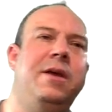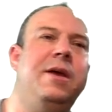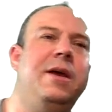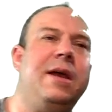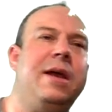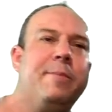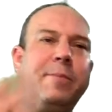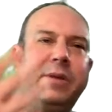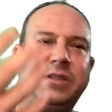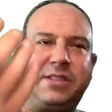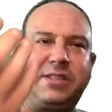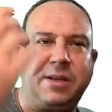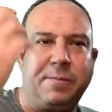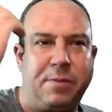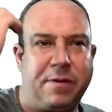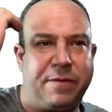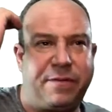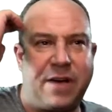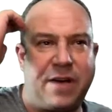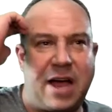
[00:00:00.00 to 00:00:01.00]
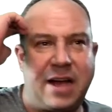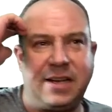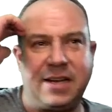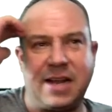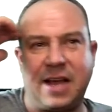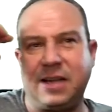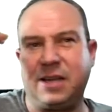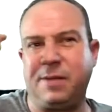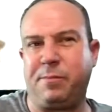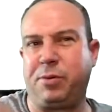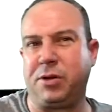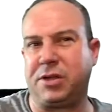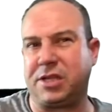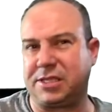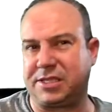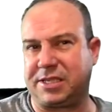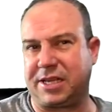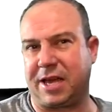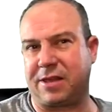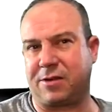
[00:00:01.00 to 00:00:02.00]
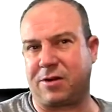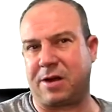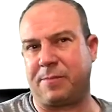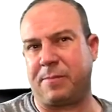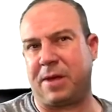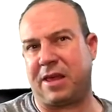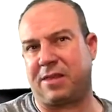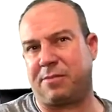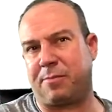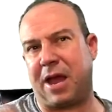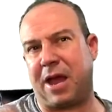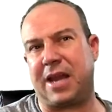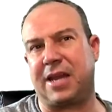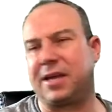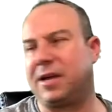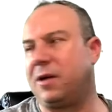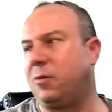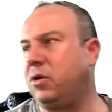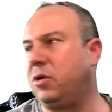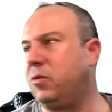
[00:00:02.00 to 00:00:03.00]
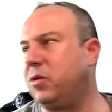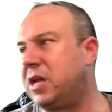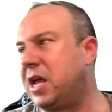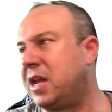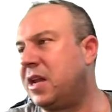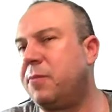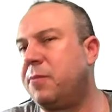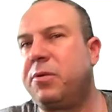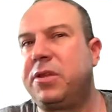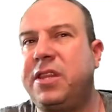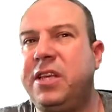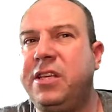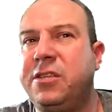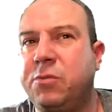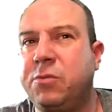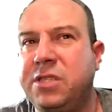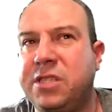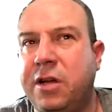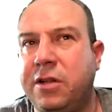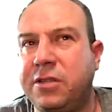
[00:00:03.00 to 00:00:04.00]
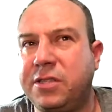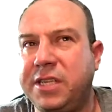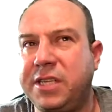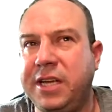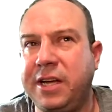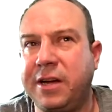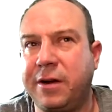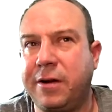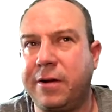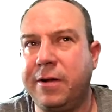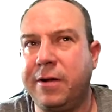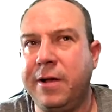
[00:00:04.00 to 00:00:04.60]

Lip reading: But simplified, and I did put this together on Mathematica, we would end up with these results here.